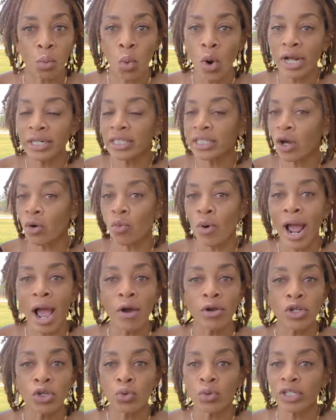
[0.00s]
what's
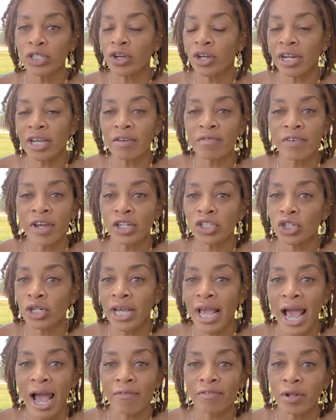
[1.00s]
around you is going to
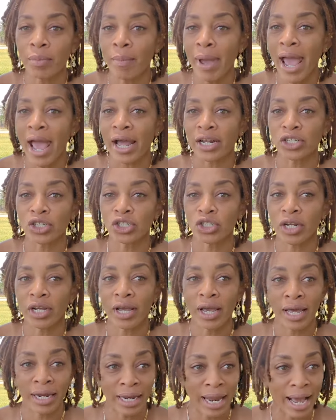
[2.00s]
eventually have to match.
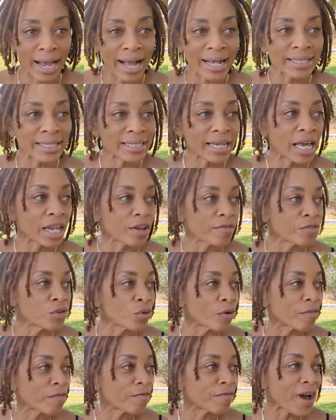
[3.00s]
And like I said,
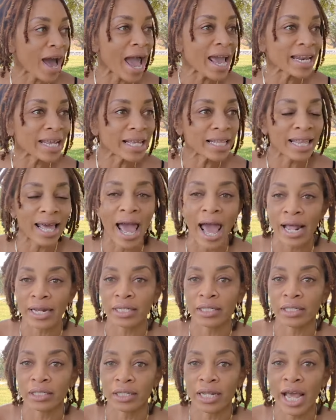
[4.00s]
if you're fighting that,
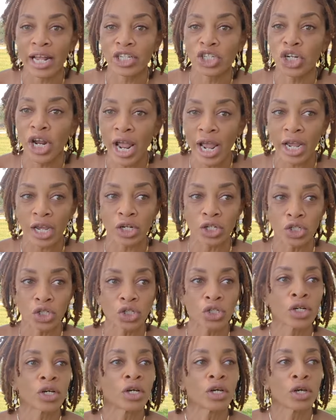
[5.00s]
that
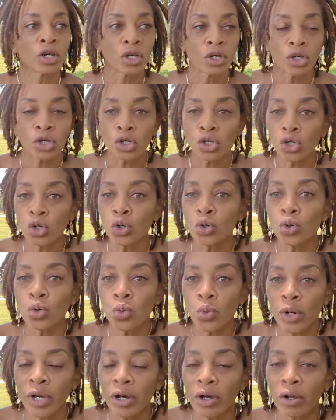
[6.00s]
change,
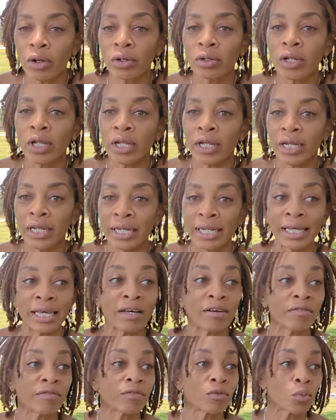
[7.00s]
you will
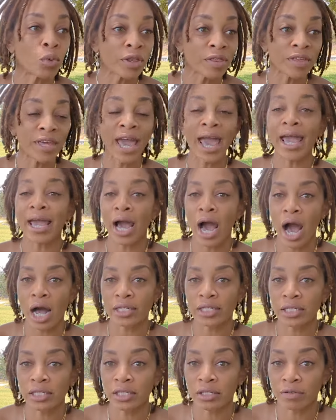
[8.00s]
live with
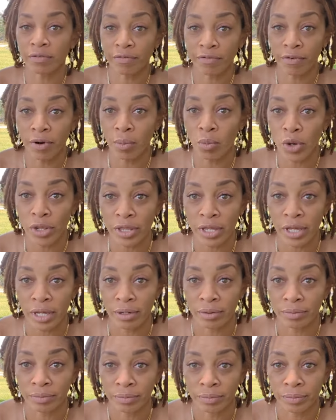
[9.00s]
chaos from within.